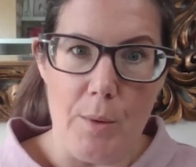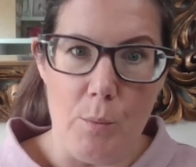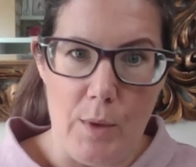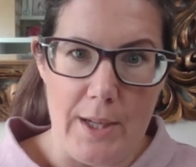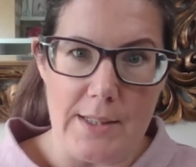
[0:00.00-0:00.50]

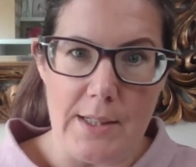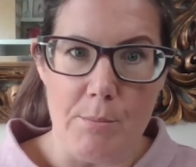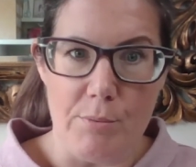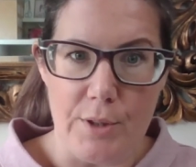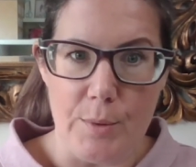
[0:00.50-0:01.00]
and wait
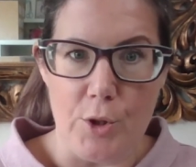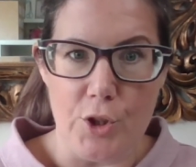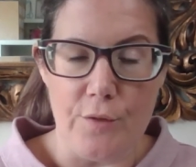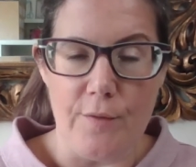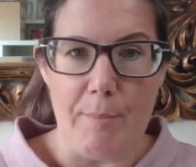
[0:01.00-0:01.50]
and
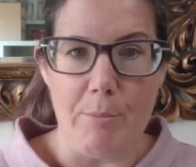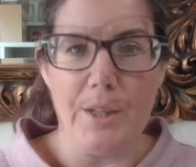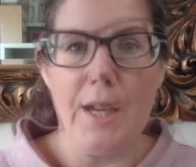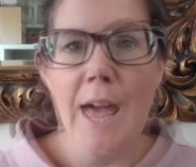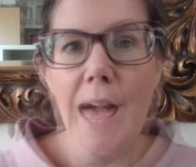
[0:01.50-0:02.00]
pre-wash your fabric.